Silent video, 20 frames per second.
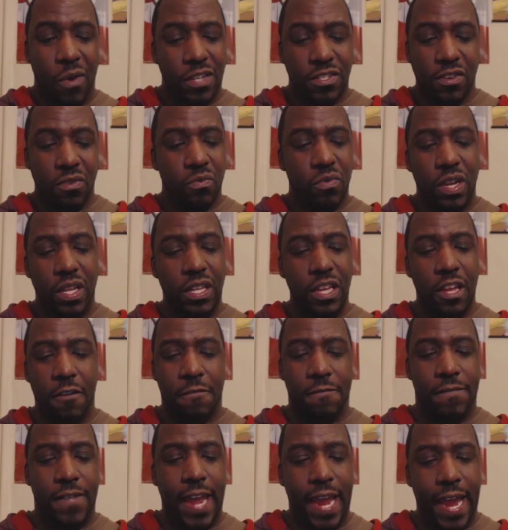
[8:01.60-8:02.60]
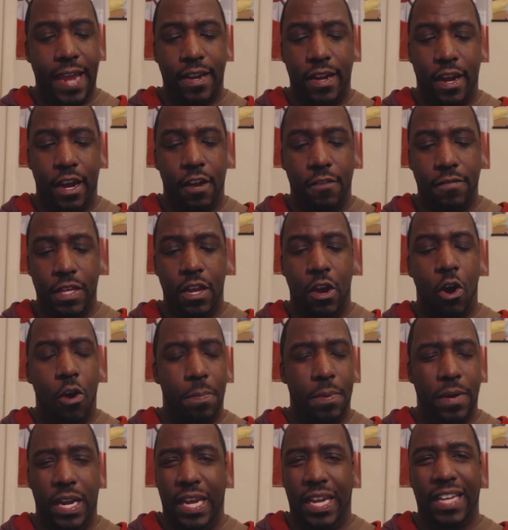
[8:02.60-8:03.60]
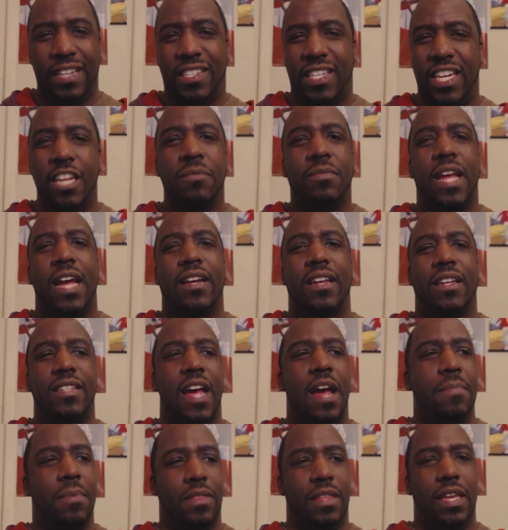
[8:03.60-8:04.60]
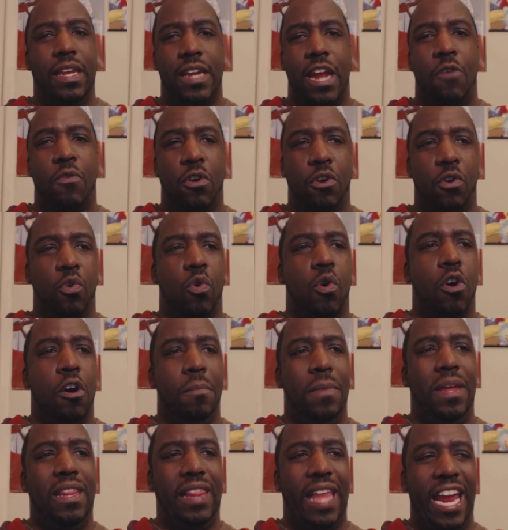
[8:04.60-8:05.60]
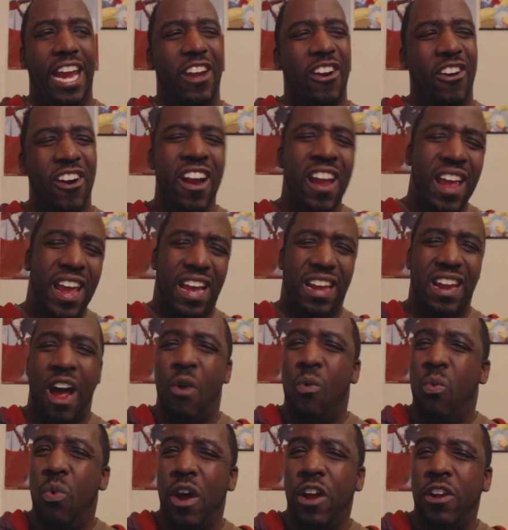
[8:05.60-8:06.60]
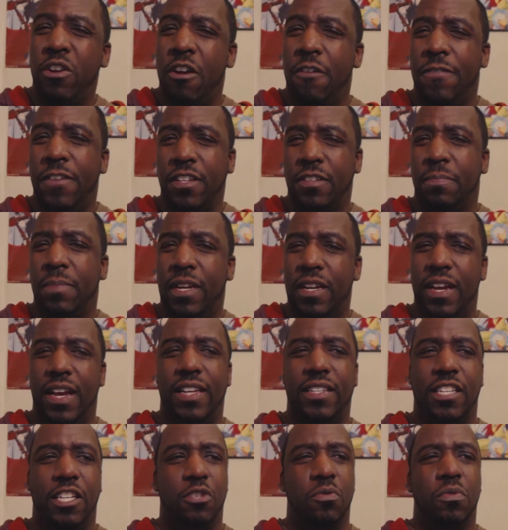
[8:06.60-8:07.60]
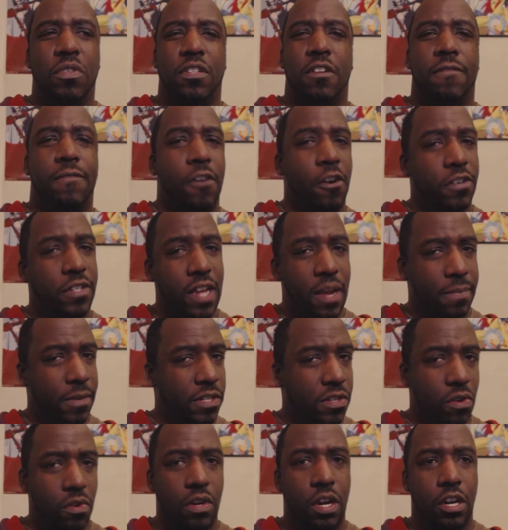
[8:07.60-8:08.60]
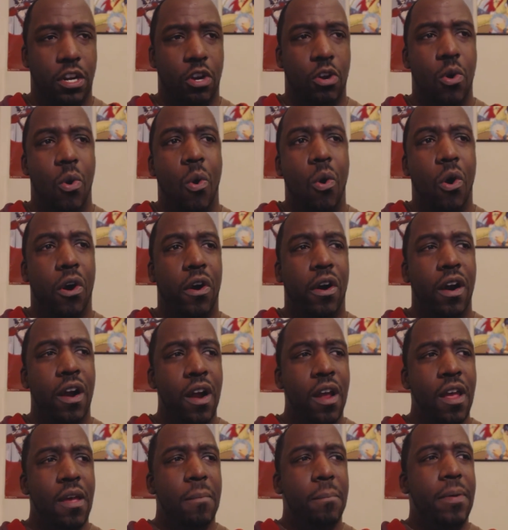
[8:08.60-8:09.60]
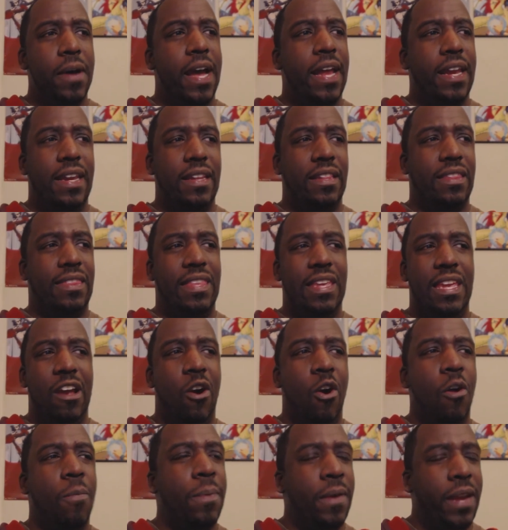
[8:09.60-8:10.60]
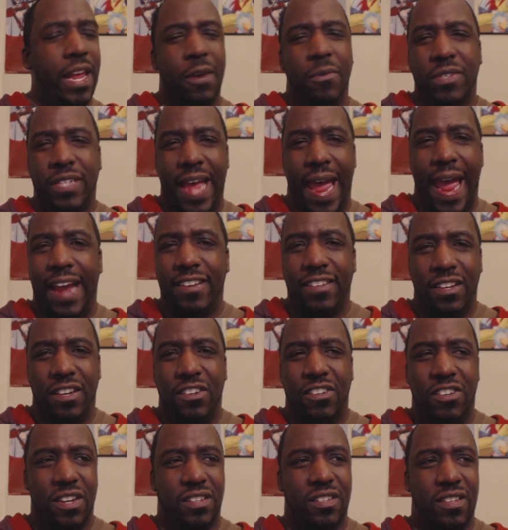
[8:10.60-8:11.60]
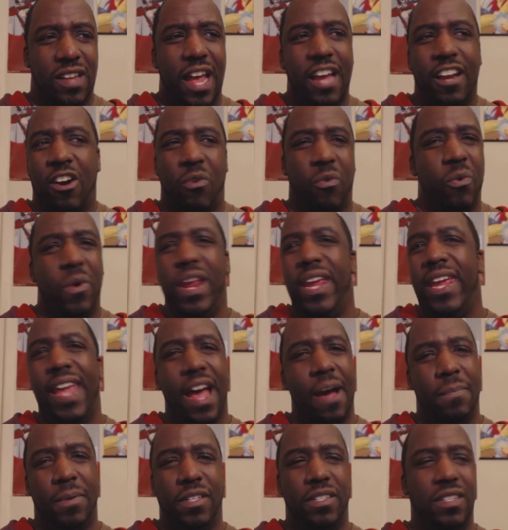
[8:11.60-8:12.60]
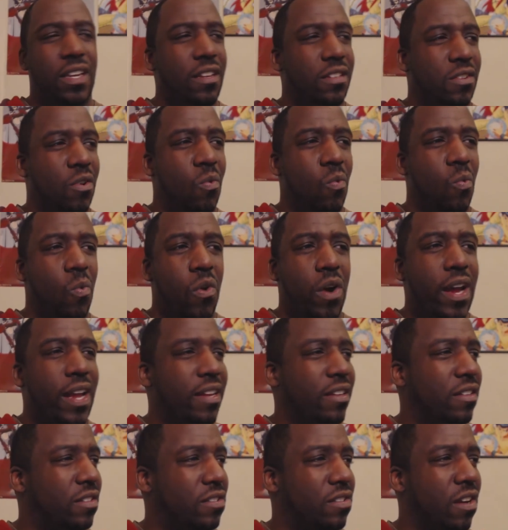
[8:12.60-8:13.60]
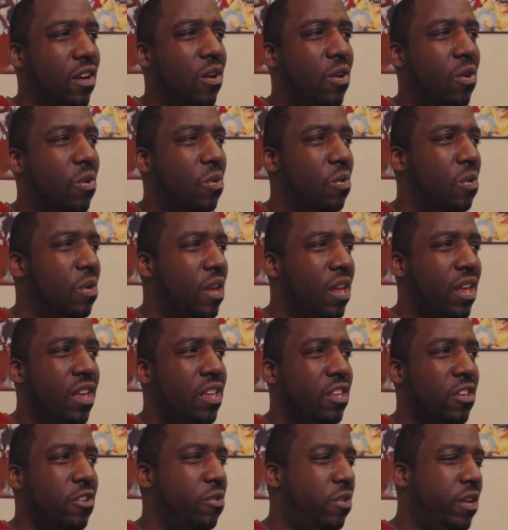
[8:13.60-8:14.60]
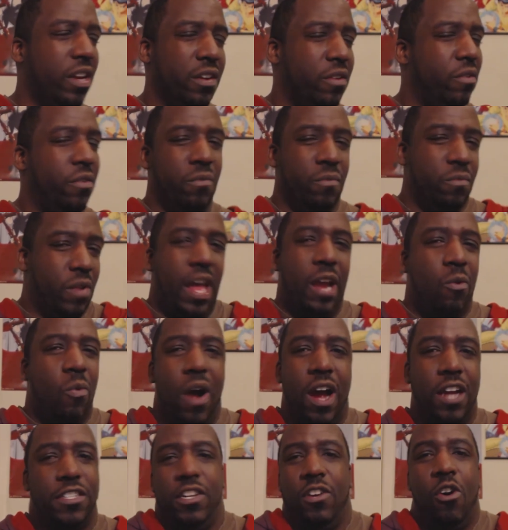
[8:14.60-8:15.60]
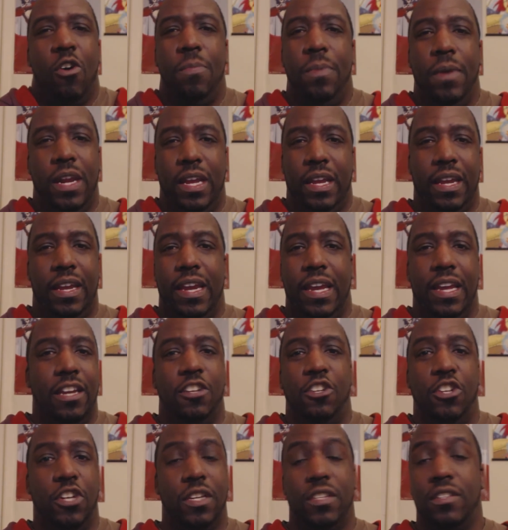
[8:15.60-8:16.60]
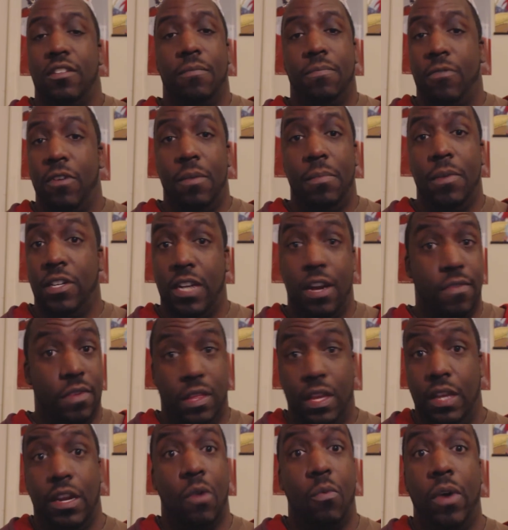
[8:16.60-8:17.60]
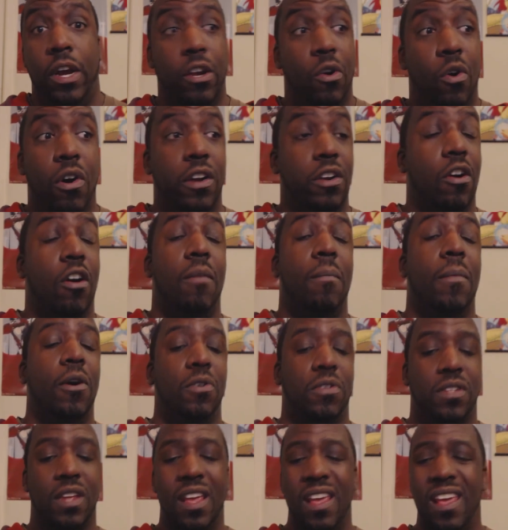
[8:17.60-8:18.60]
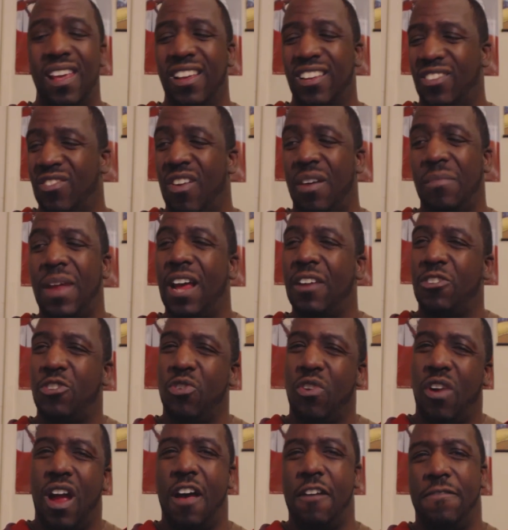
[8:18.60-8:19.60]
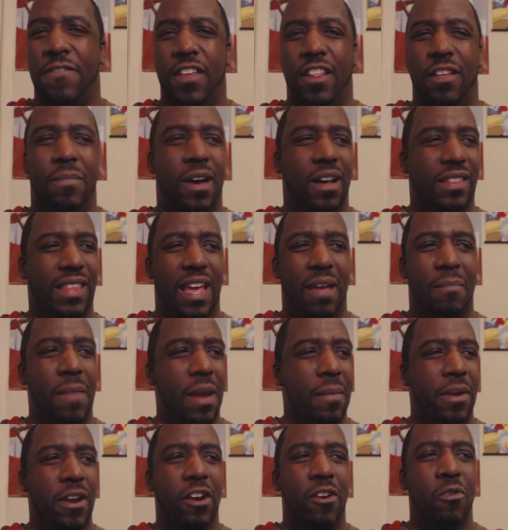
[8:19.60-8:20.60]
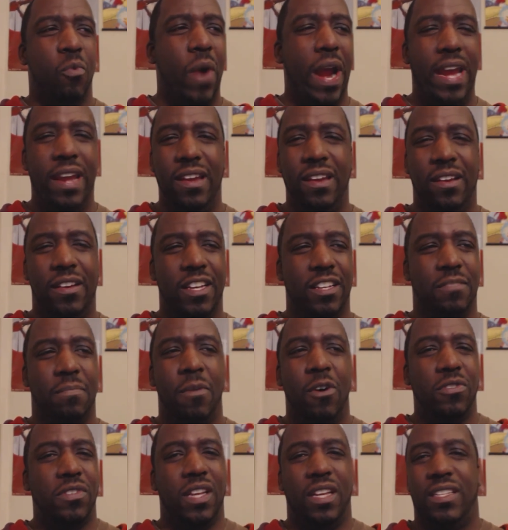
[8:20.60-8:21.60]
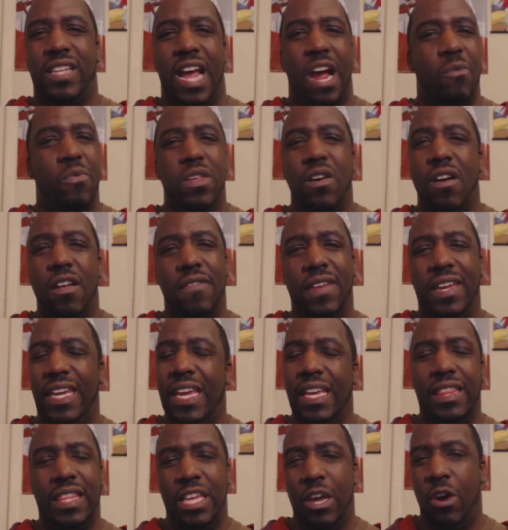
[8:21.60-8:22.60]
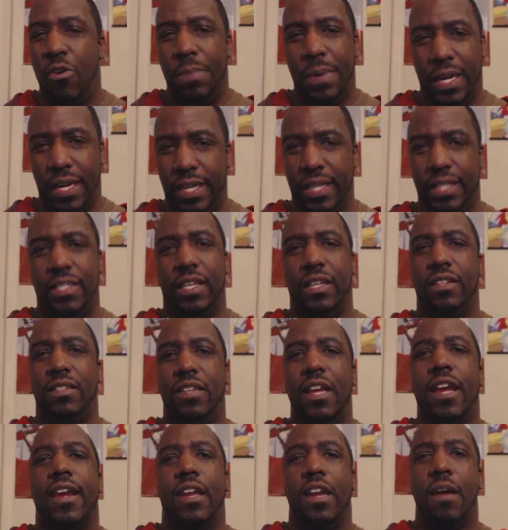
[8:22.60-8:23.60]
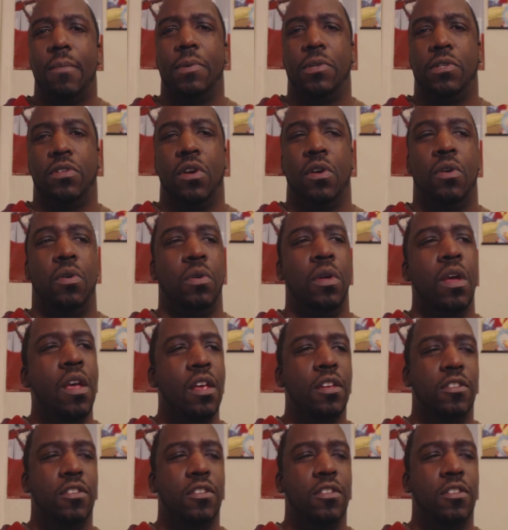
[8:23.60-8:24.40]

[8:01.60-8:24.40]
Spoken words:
wasn't really a fan of the opening. It seems like the type of thing that would grow on me later, and I wonder if it's because this was the first episode of The Core, but the opening was actually just like a recap of season one. So you could like watch the opening and get a gist of pretty much everything that went on almost. So I'm not sure how I feel about that. Maybe they're waiting, because most of the time we don't even get the opening until the second episode.